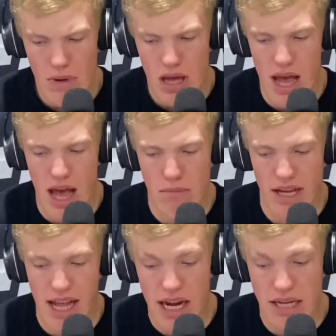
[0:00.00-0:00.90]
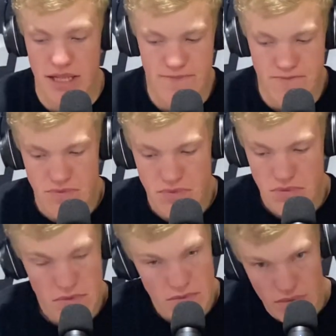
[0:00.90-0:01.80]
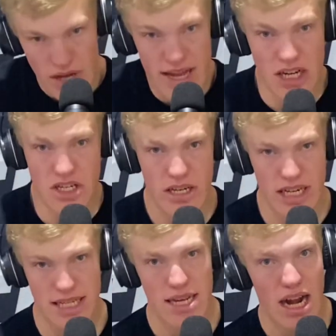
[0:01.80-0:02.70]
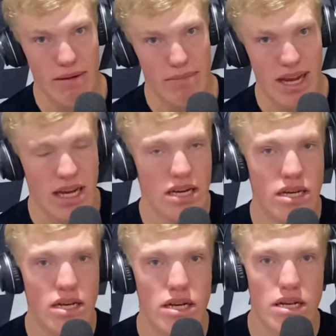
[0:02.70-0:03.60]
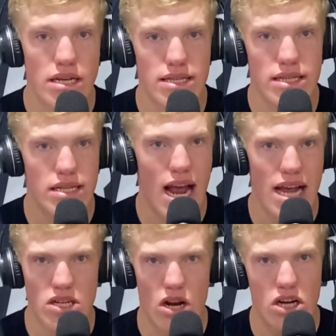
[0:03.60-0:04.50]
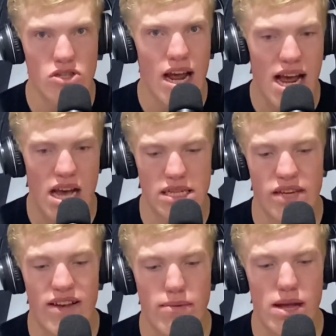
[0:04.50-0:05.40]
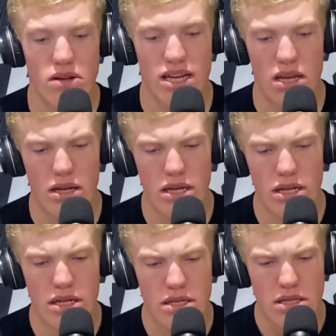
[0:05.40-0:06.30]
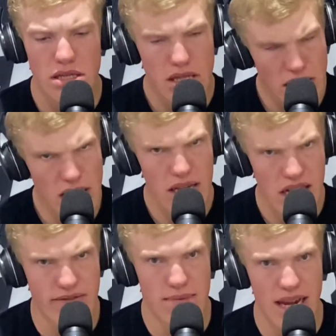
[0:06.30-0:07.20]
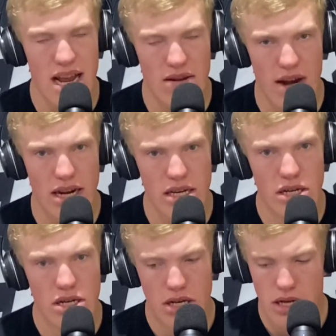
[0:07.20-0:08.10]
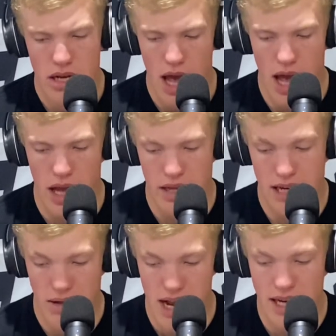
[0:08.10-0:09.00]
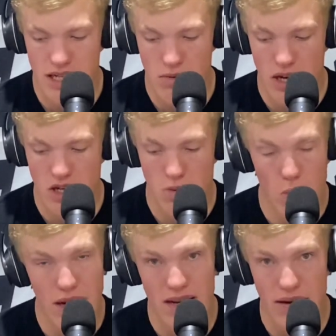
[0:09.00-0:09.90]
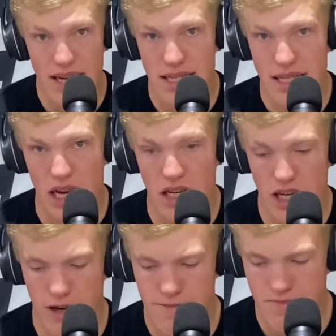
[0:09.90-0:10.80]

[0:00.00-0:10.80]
Um, plans next year, he signed a big NASCAR trackhouse developmental deal. If I'm saying that right, uh, he plans to run 20 races next year.